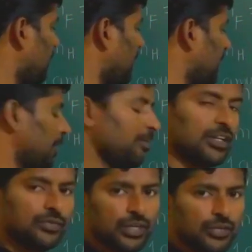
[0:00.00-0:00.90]
by 19
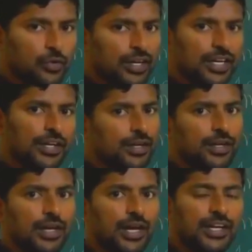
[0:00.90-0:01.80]
plus 120
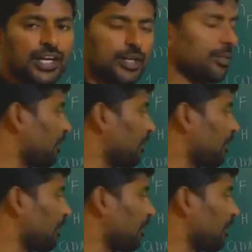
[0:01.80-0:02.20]
in atomic